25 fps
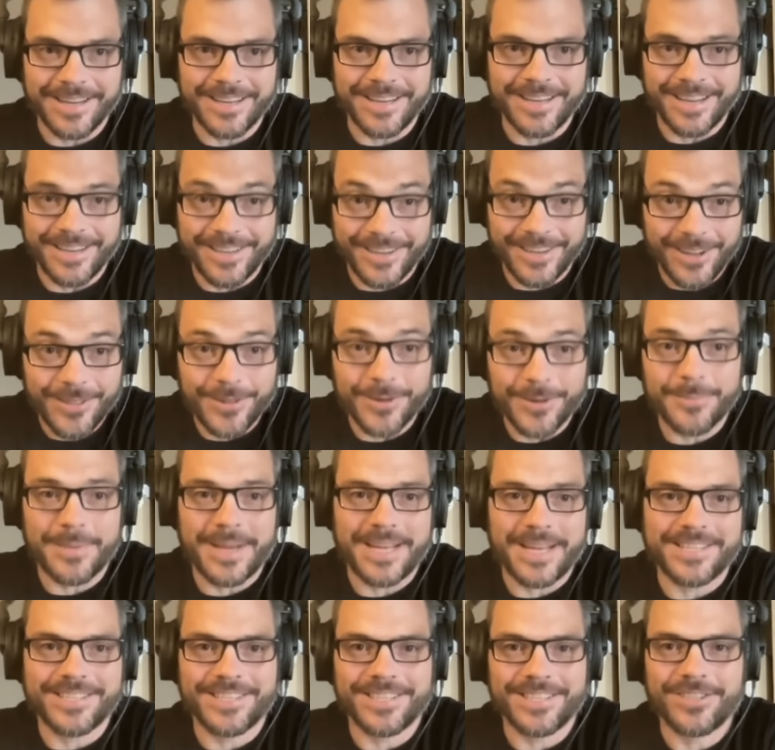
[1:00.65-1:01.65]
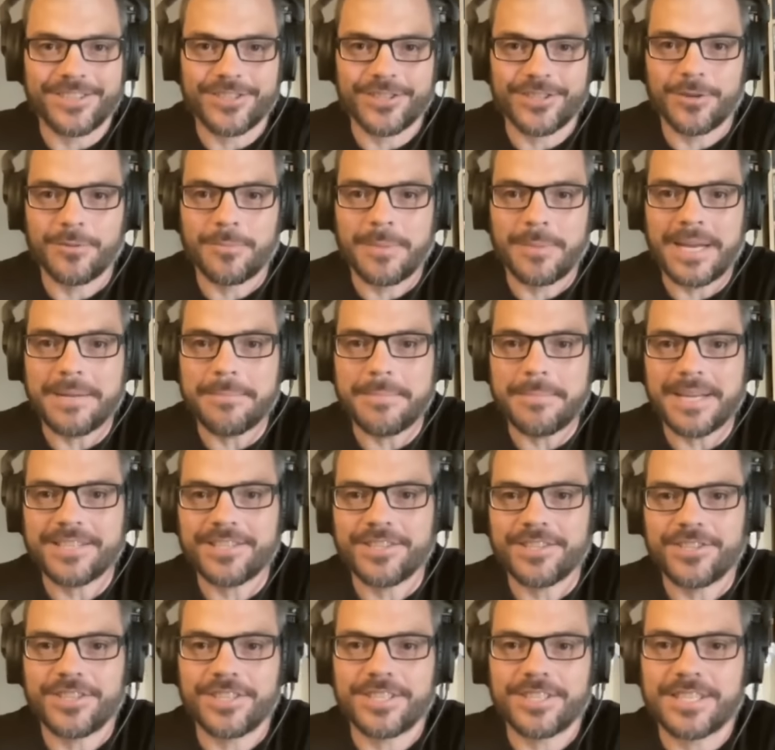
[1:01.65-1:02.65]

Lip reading: another message. So many messages